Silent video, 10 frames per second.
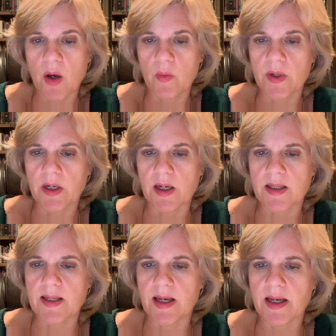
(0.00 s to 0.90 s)
when
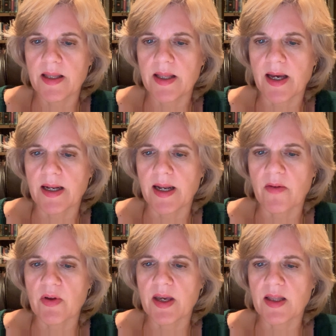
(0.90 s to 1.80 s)
God said that
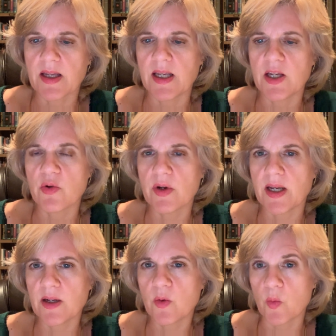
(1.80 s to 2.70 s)
everything that he
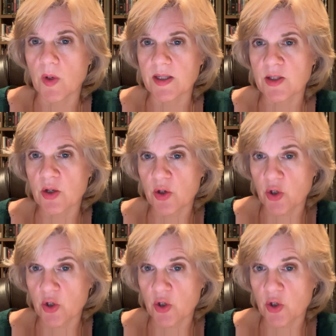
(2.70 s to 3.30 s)
created was